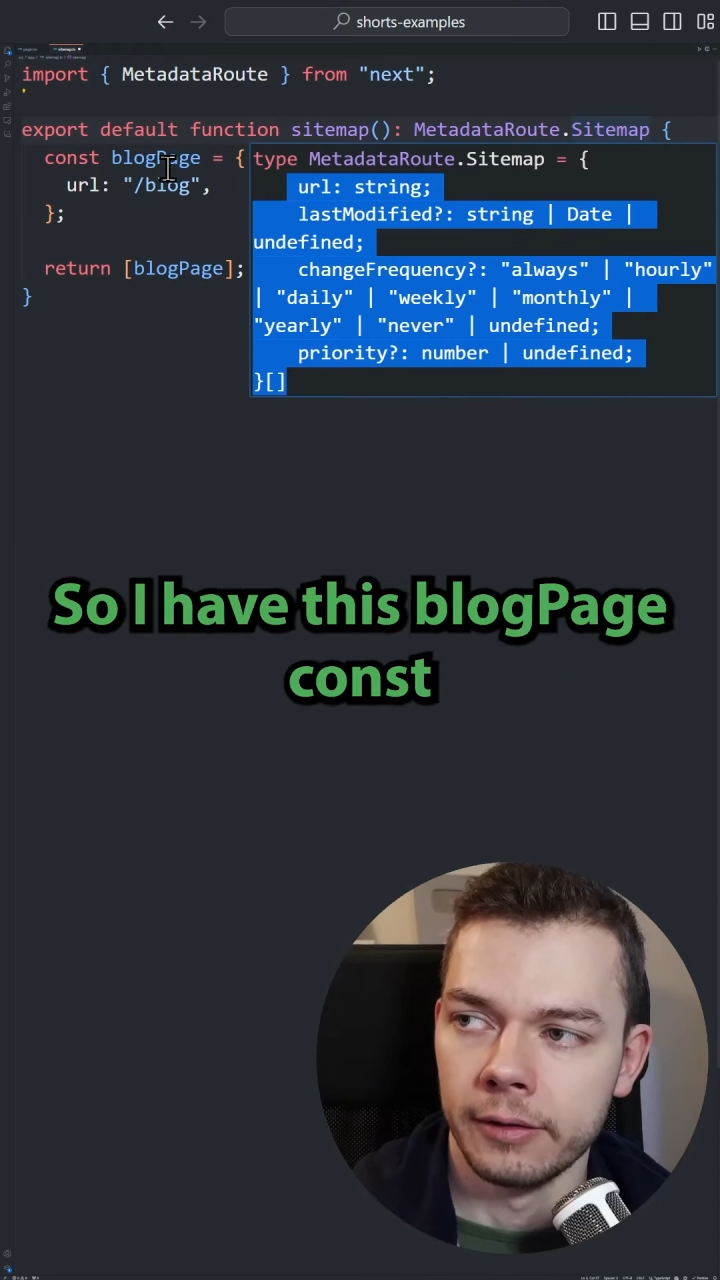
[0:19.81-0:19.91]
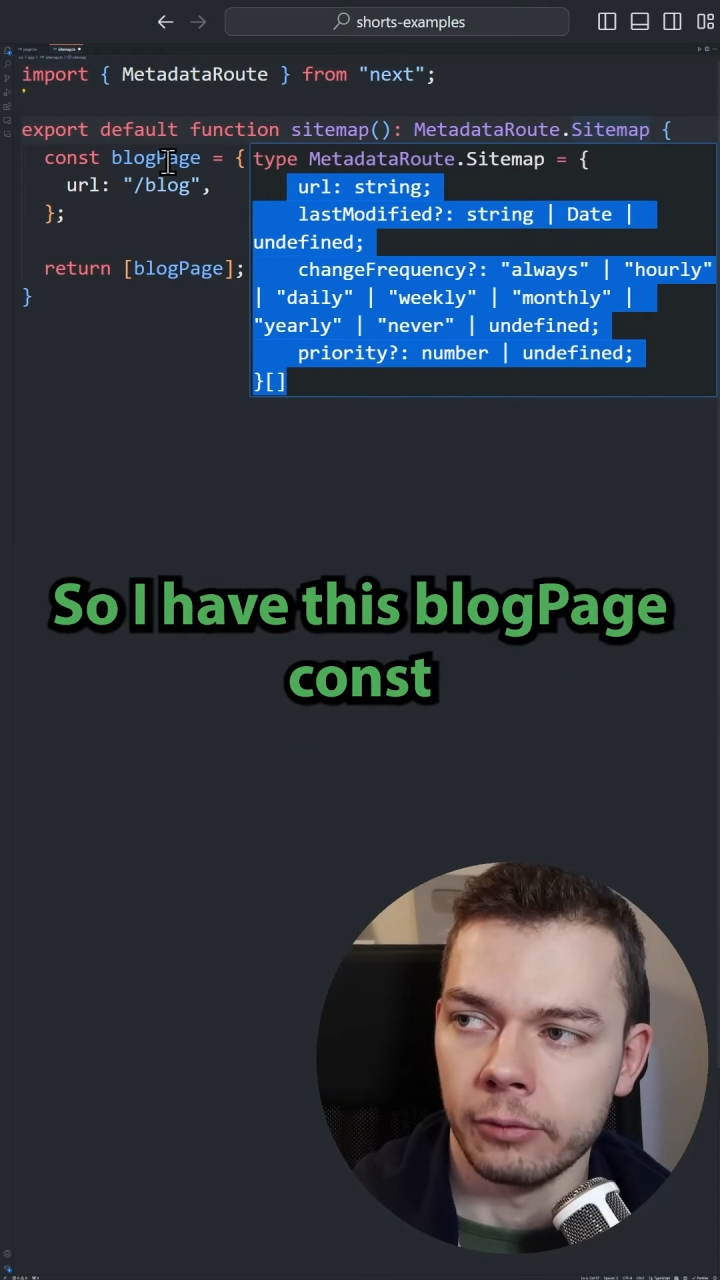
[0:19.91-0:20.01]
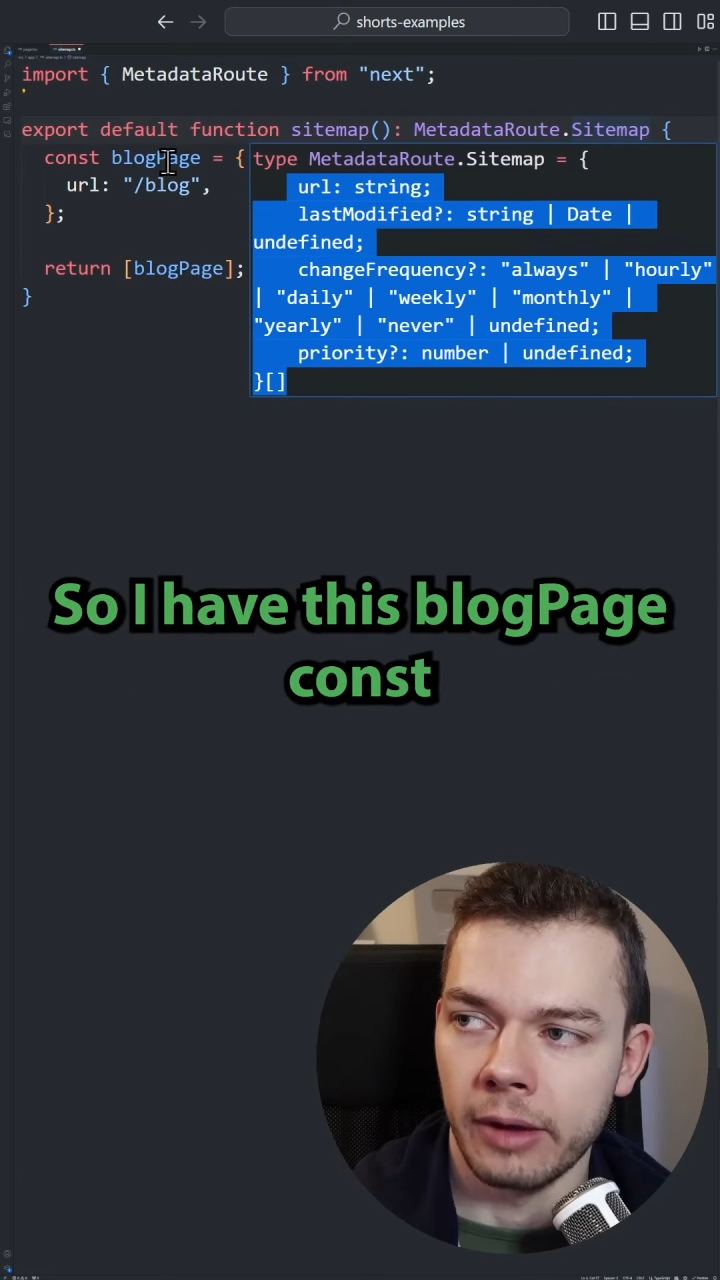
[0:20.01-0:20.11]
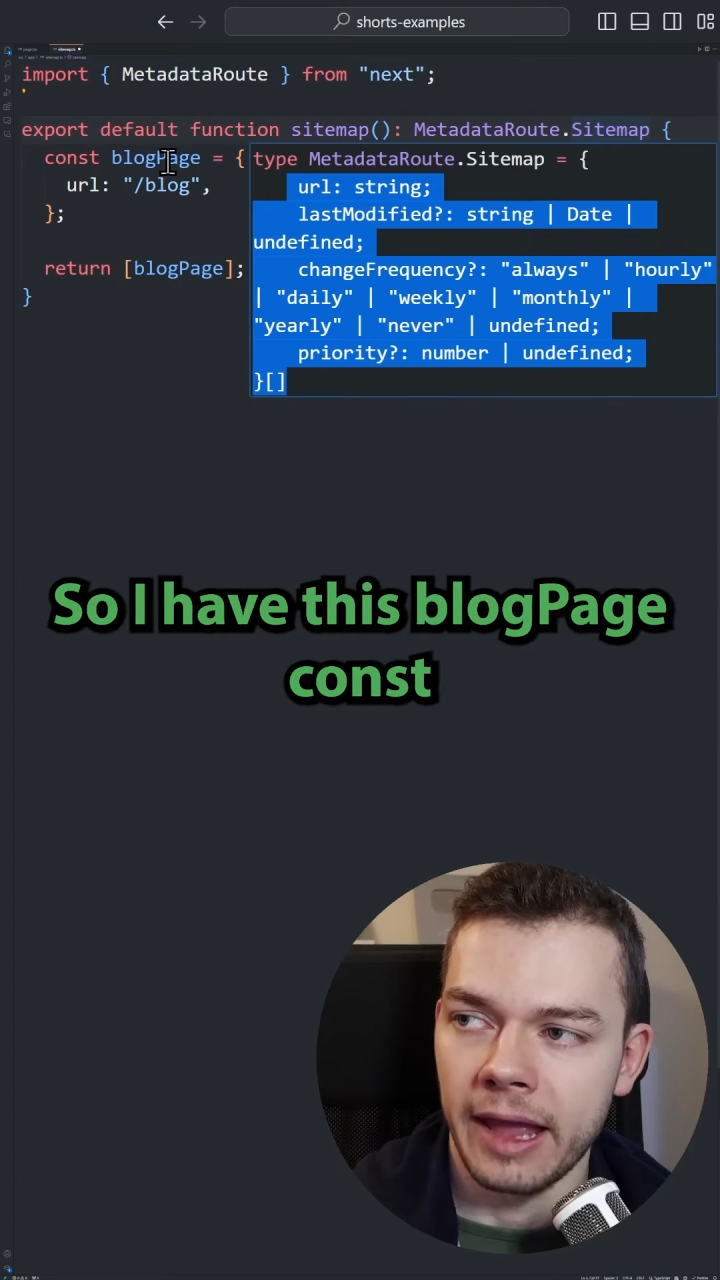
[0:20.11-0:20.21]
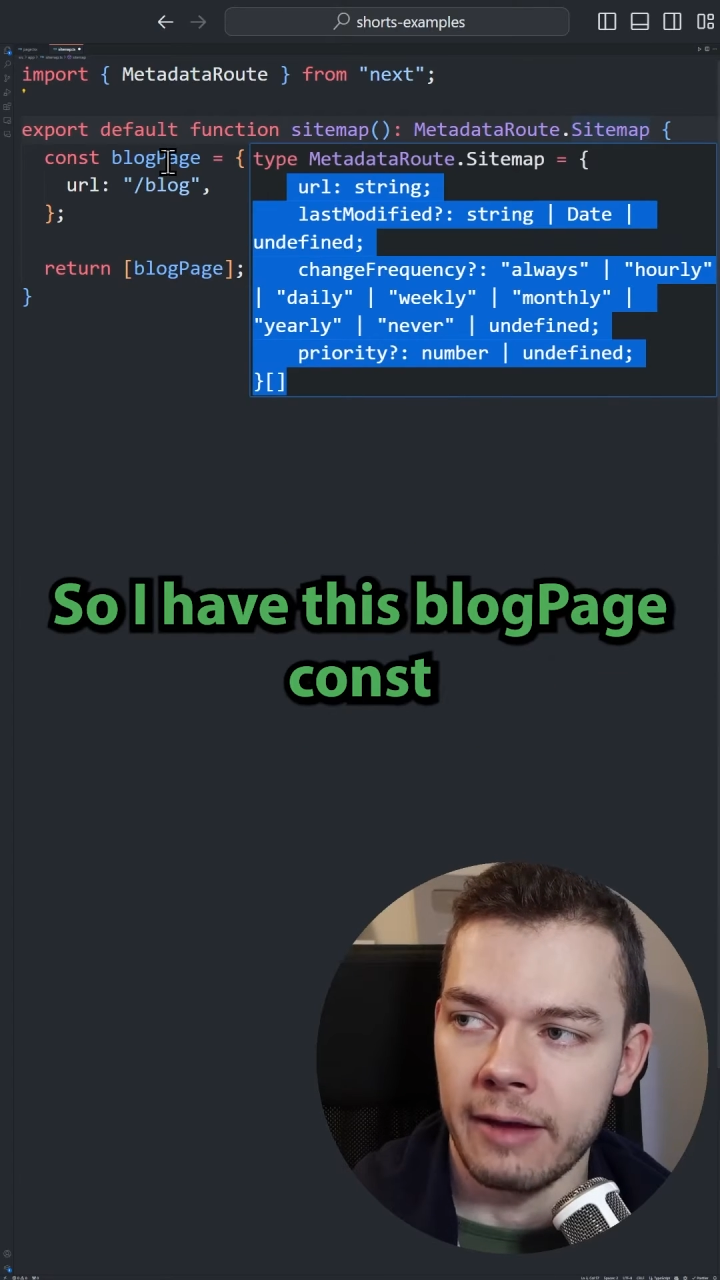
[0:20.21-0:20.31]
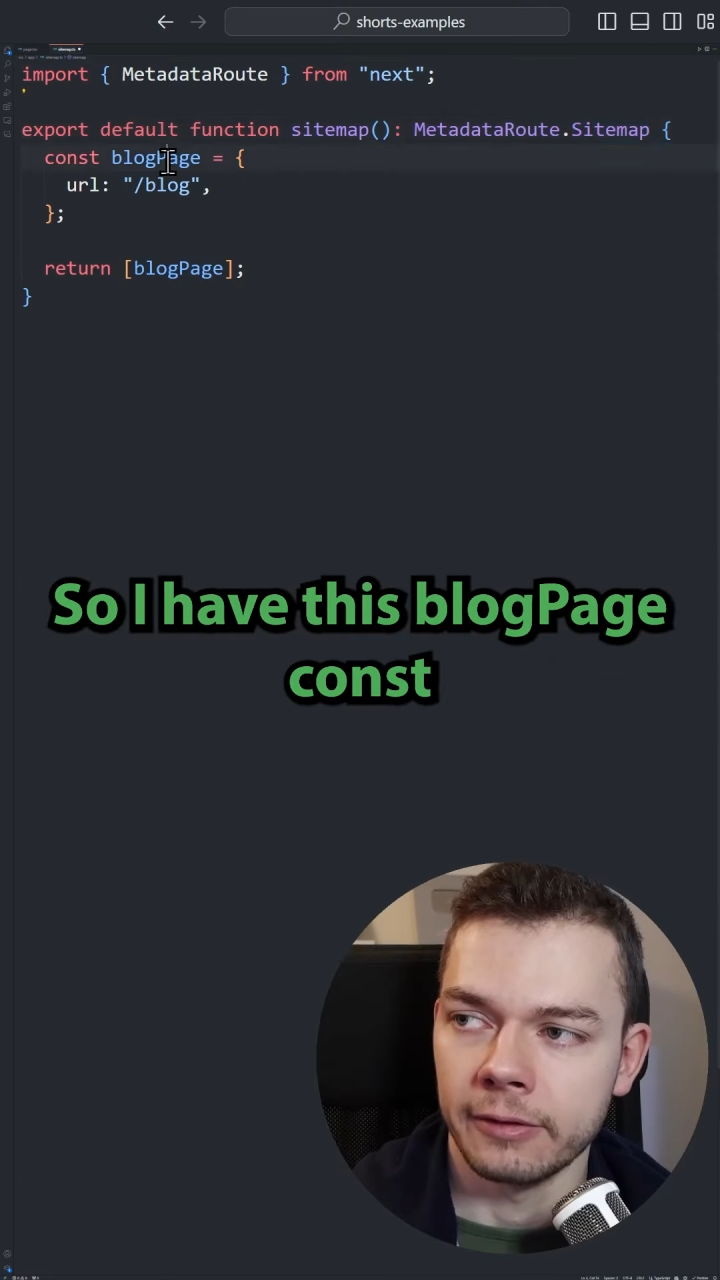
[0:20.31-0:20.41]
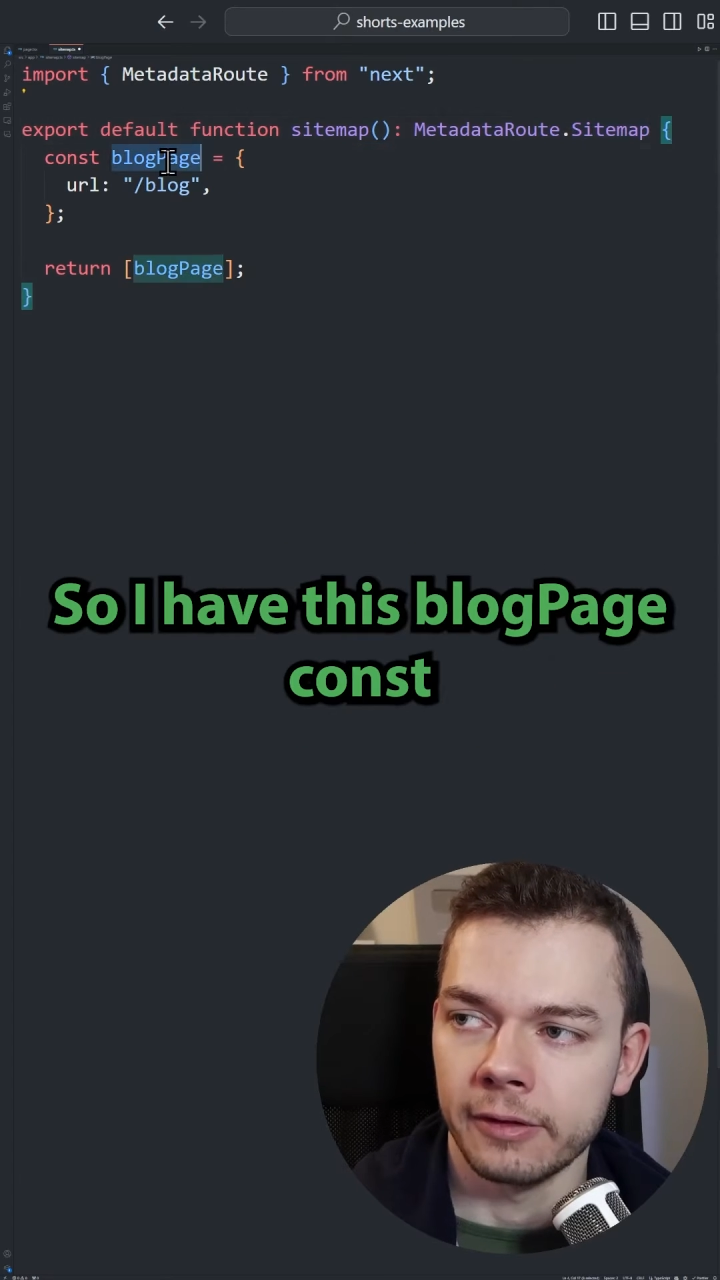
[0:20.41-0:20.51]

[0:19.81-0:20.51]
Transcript: So I have